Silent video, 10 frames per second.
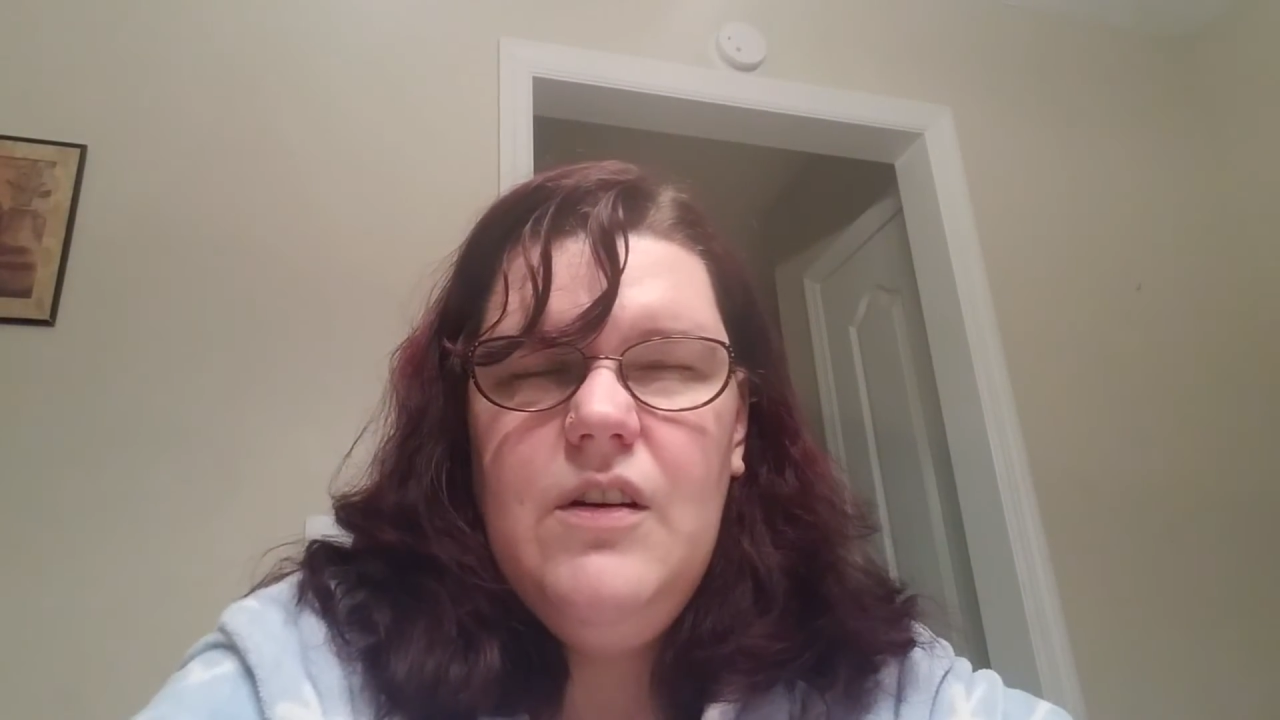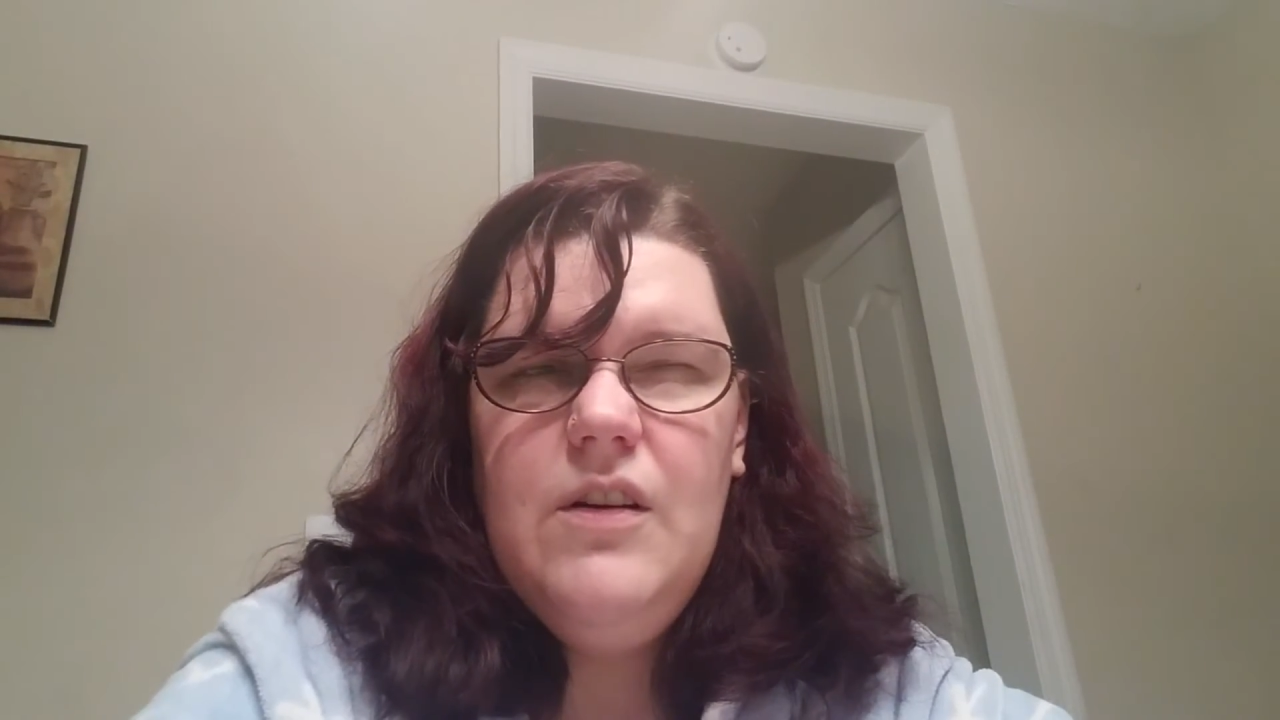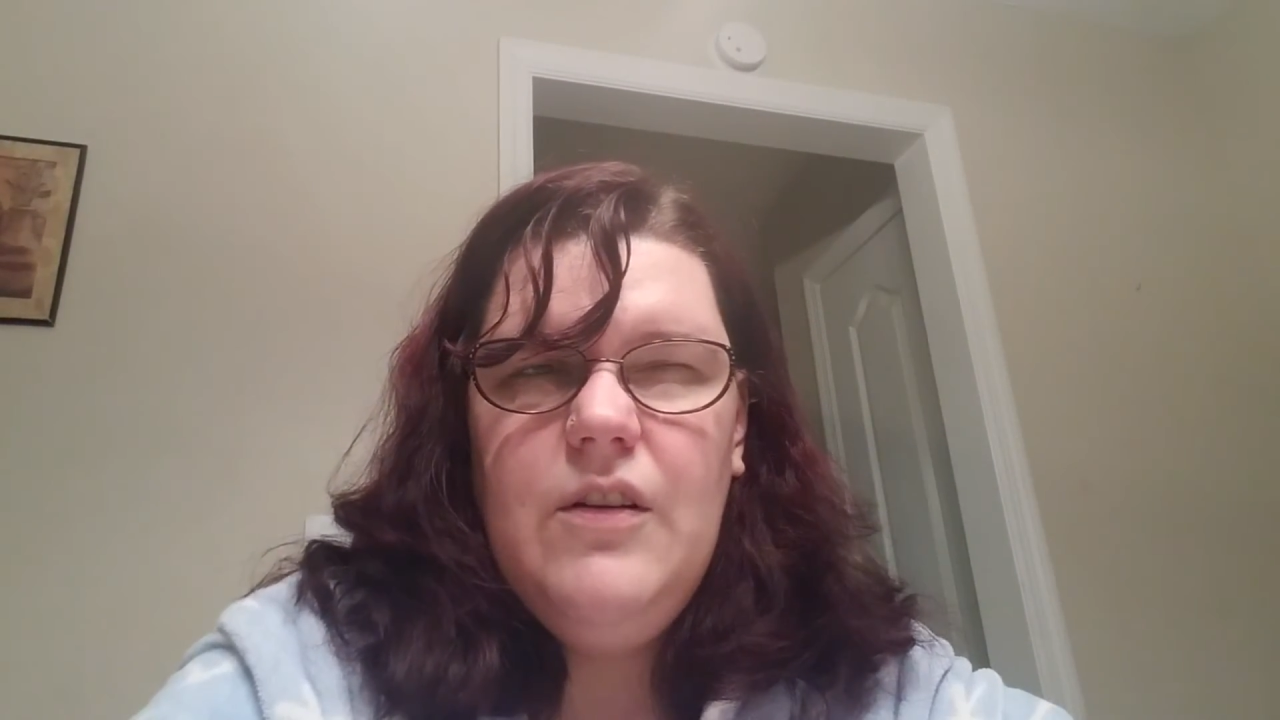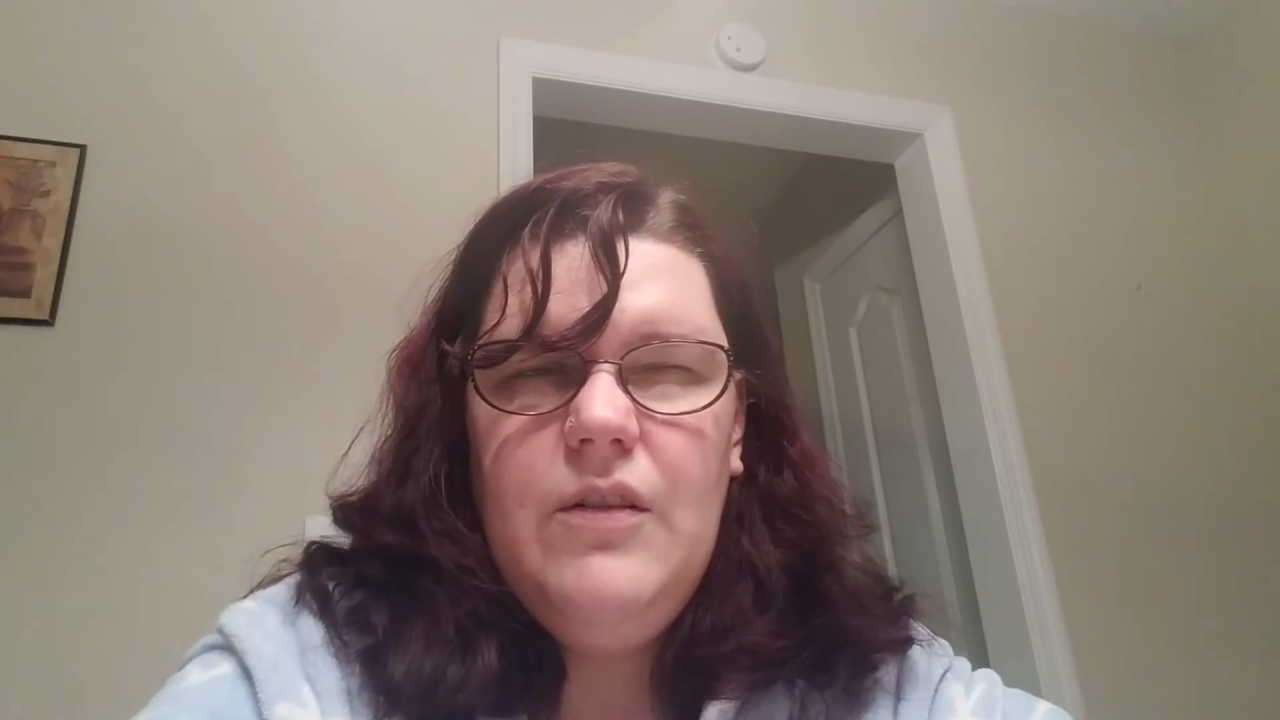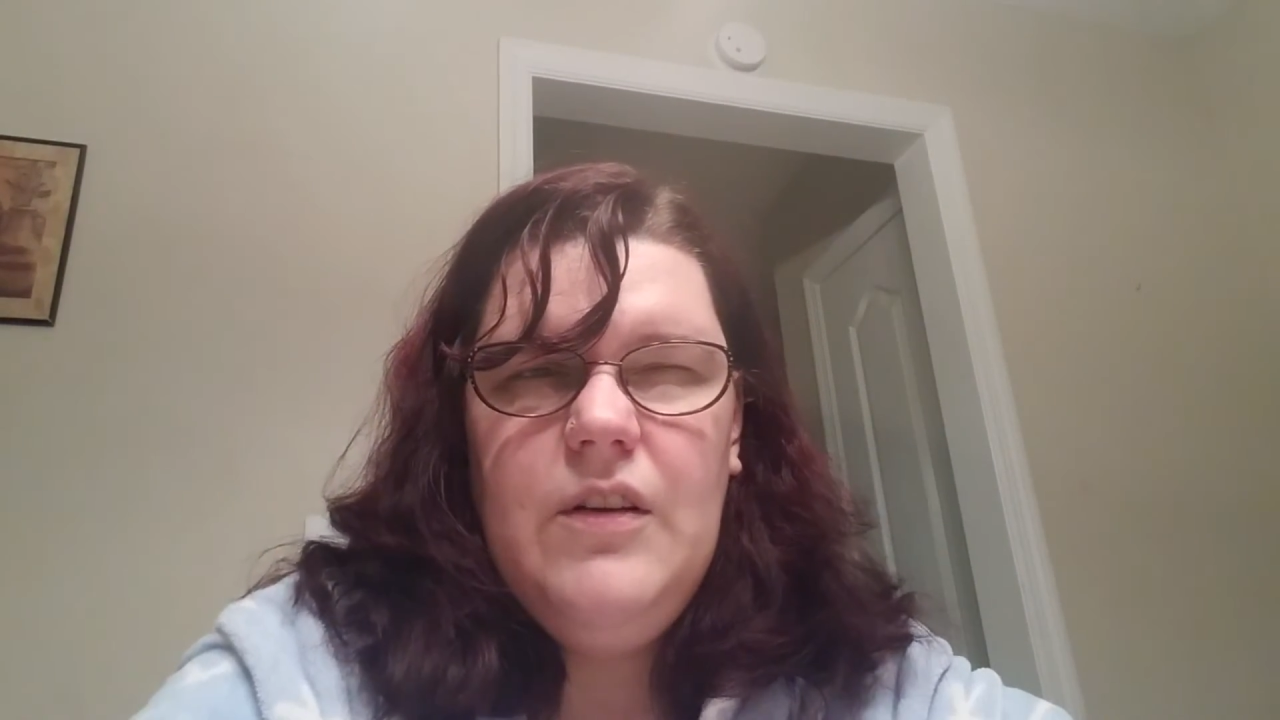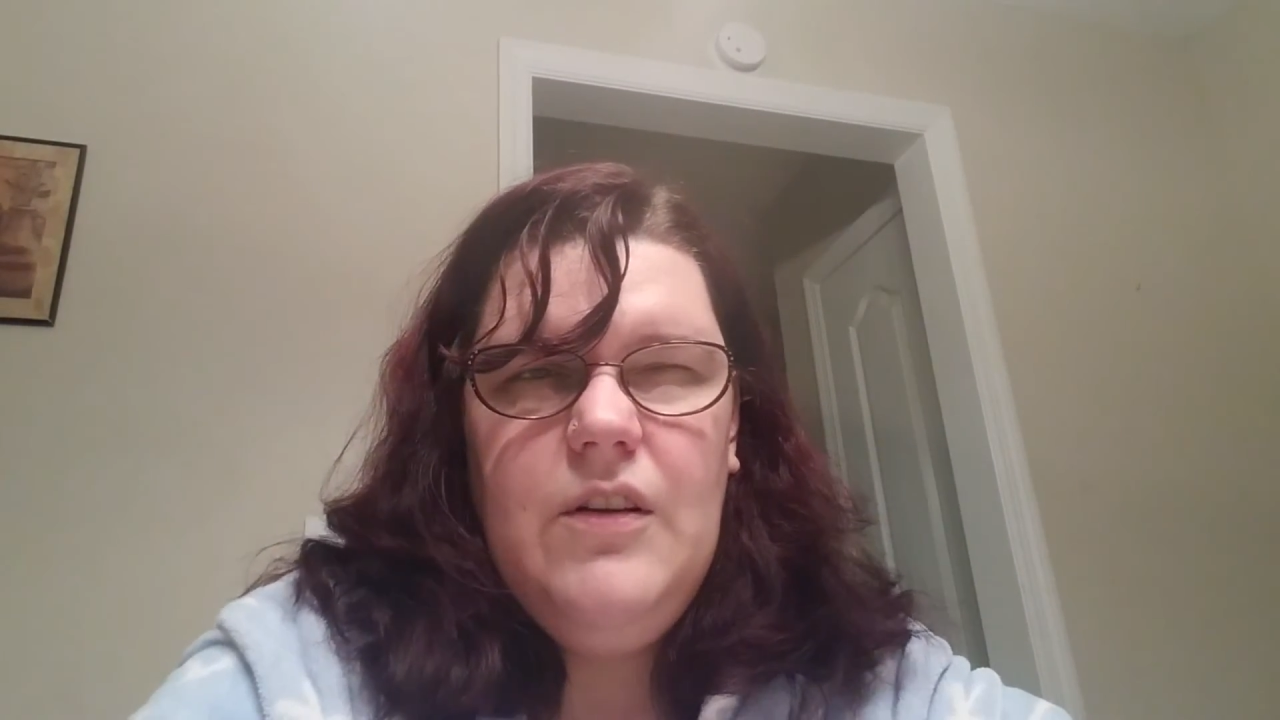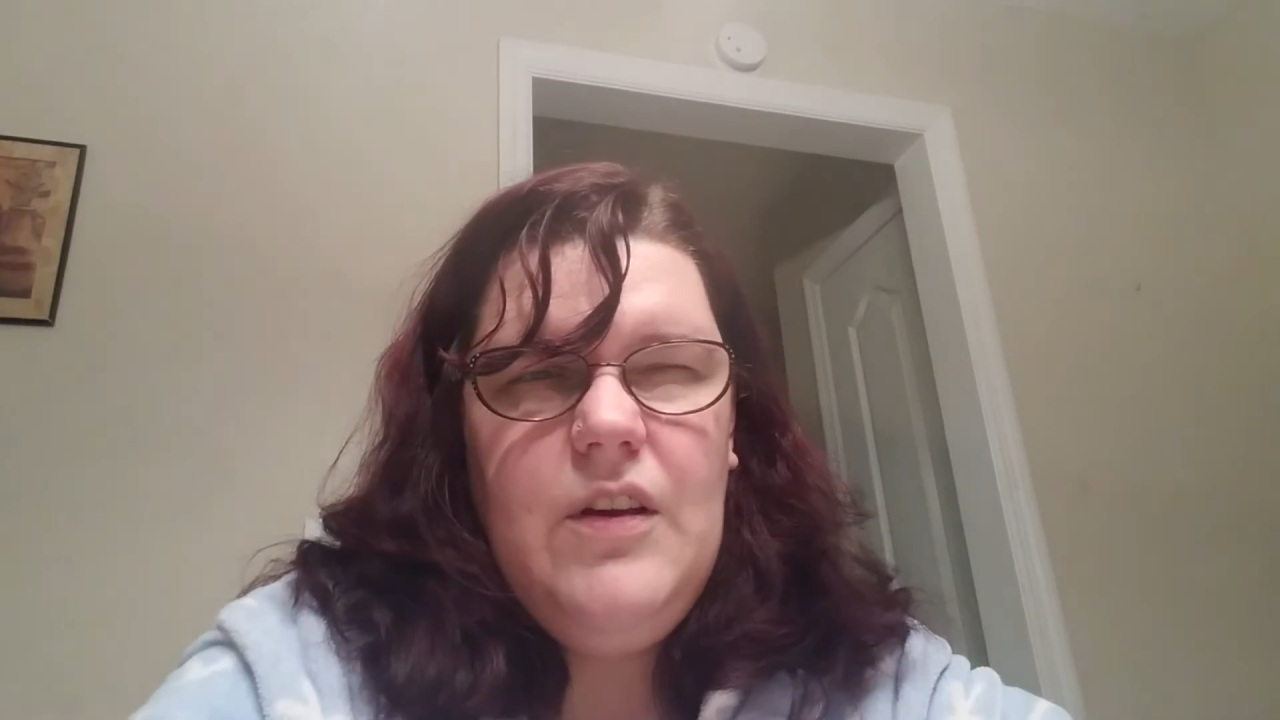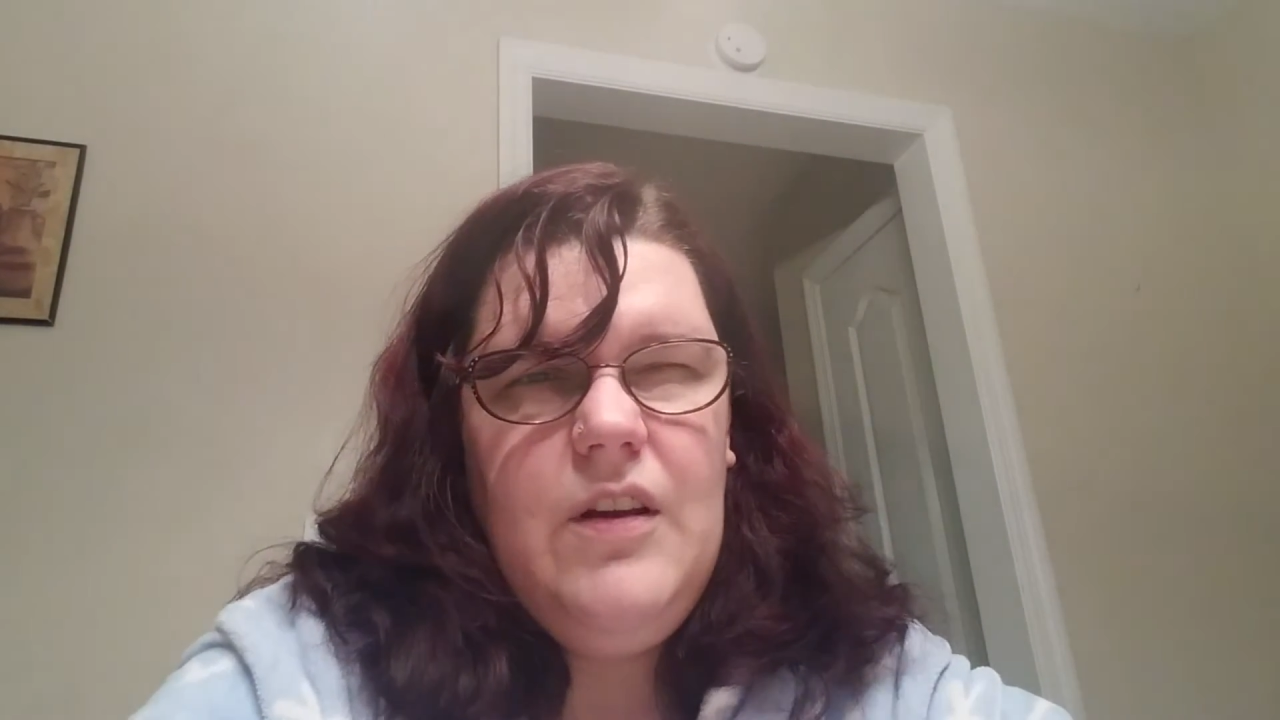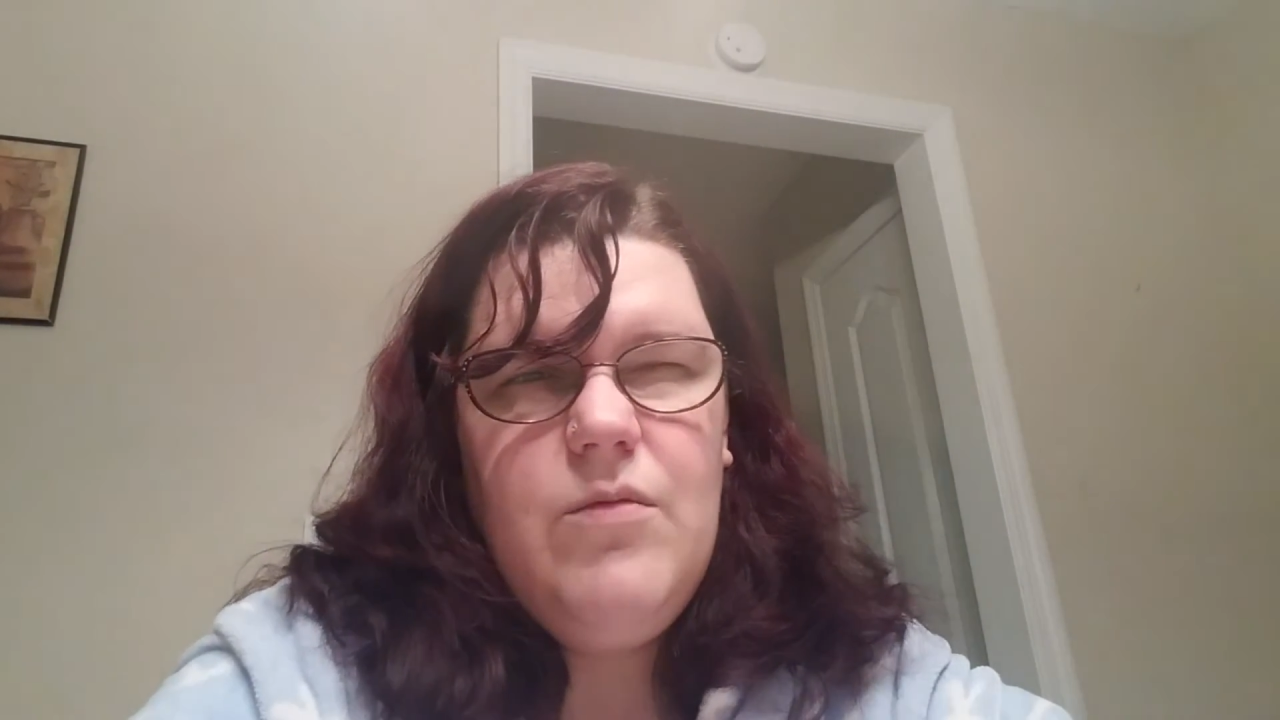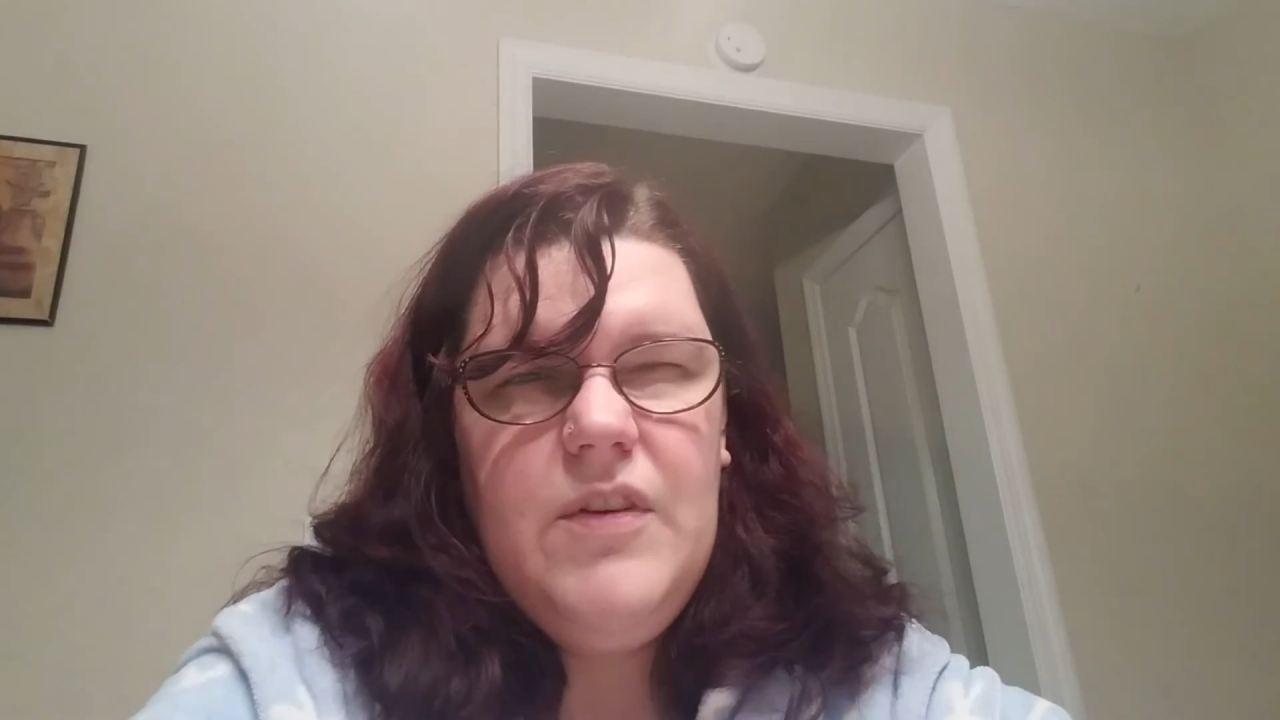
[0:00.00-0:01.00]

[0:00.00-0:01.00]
You know, you get